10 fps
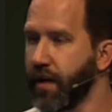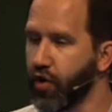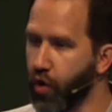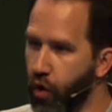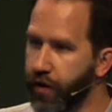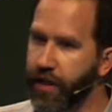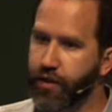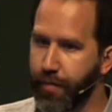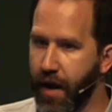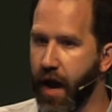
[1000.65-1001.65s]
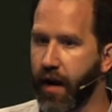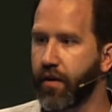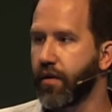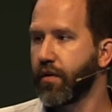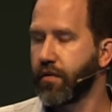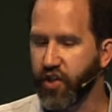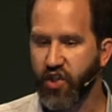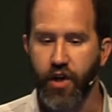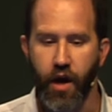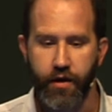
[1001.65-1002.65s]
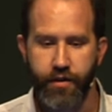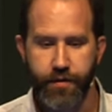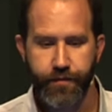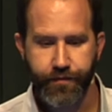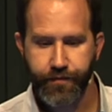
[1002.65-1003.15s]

you're holding us back, this sucks.